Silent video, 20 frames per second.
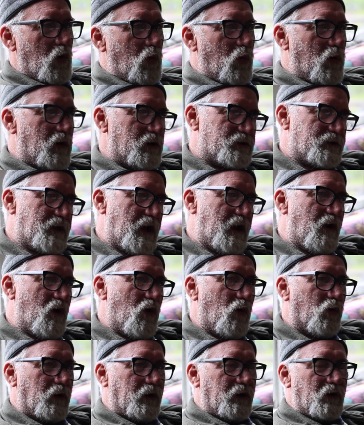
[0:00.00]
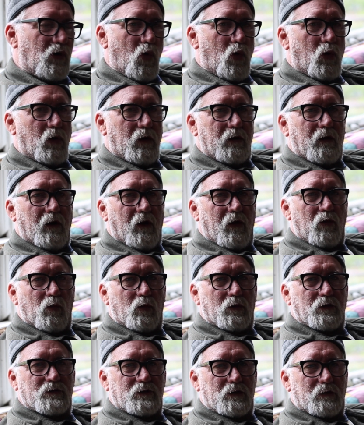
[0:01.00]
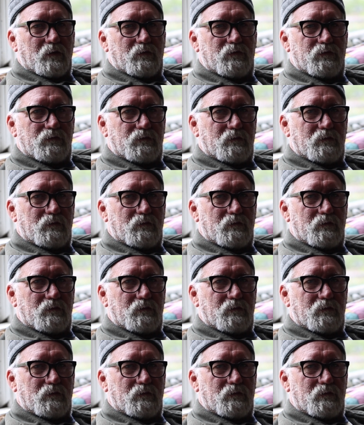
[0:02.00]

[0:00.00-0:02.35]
one's kind of holding court and other ones are